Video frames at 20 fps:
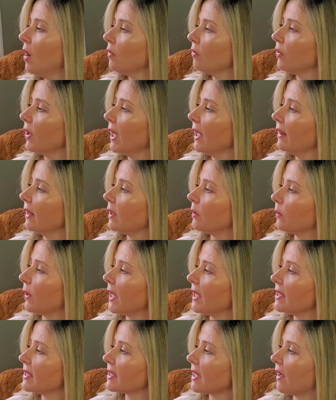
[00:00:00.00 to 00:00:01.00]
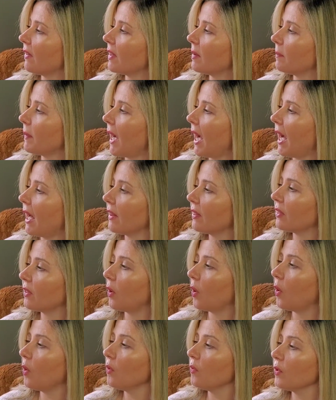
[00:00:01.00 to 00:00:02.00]
Franklin raced down the path,
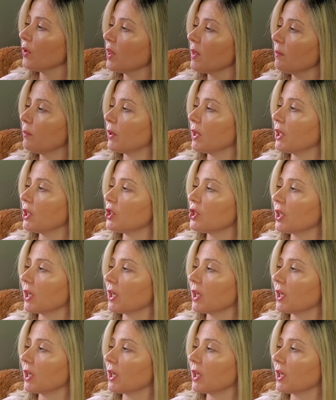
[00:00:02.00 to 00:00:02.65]
over the bridge,